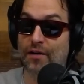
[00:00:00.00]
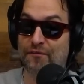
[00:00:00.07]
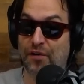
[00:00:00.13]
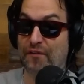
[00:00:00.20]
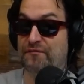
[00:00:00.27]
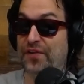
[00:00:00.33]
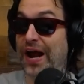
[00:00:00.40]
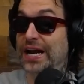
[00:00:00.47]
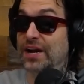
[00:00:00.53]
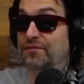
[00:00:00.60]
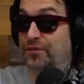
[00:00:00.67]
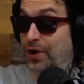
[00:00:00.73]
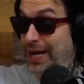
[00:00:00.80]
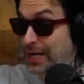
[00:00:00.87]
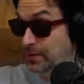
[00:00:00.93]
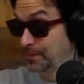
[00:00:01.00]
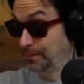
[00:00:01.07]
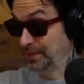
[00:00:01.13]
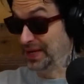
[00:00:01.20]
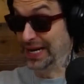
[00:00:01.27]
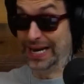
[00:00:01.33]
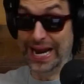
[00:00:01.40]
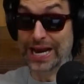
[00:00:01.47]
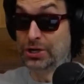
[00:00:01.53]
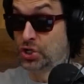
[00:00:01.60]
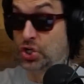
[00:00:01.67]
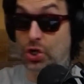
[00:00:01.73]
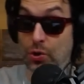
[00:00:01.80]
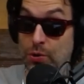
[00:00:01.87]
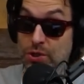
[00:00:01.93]
for fighting for
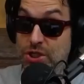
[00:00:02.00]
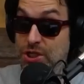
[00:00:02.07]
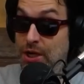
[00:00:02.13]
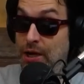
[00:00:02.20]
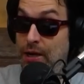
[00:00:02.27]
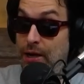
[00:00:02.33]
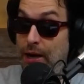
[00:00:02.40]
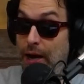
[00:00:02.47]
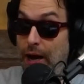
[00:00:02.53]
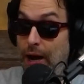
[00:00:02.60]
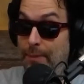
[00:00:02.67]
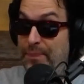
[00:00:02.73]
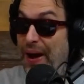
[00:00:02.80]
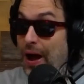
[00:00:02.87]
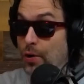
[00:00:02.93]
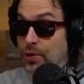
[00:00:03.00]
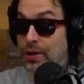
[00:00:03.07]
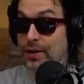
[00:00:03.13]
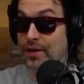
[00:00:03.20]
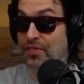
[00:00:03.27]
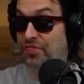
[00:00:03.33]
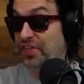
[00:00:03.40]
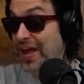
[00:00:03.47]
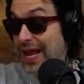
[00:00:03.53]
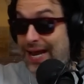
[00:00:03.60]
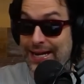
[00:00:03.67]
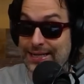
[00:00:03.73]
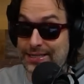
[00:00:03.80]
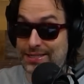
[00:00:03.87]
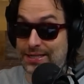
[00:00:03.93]
issues about
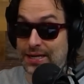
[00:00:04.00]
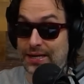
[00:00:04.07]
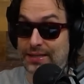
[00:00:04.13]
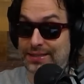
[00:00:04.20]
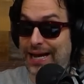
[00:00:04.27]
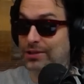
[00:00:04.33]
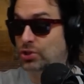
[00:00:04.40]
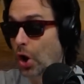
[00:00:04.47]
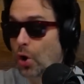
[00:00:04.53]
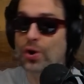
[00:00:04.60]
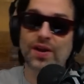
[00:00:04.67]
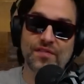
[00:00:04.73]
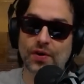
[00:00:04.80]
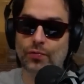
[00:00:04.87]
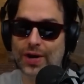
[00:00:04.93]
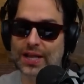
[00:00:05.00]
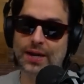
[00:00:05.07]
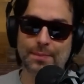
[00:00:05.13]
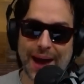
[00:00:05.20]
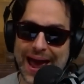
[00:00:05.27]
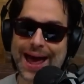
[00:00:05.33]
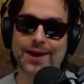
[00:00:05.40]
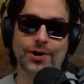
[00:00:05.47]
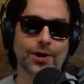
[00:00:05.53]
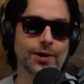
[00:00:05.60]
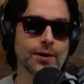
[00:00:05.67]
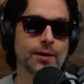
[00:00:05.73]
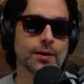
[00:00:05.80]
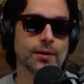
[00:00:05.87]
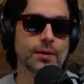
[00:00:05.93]
things that don't even really
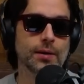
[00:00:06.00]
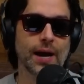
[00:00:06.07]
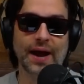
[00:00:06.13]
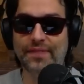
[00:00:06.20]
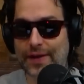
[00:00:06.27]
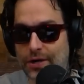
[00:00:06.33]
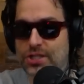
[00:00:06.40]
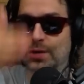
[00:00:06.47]
matter. And they're